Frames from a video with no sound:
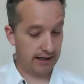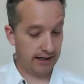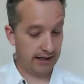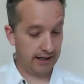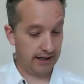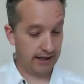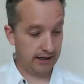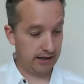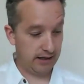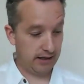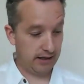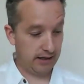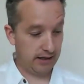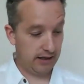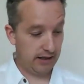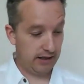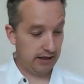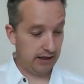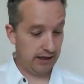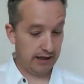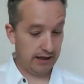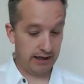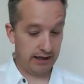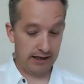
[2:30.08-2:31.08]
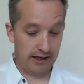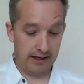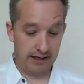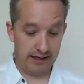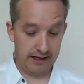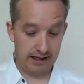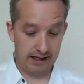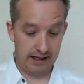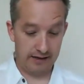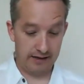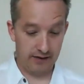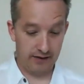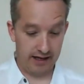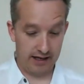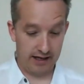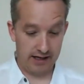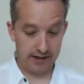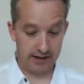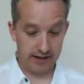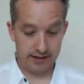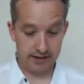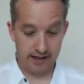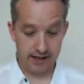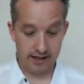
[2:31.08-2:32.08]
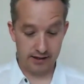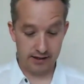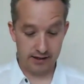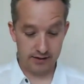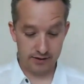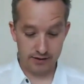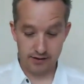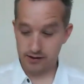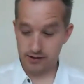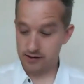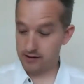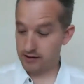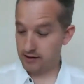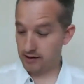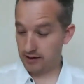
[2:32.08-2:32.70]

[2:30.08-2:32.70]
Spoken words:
here, and the handout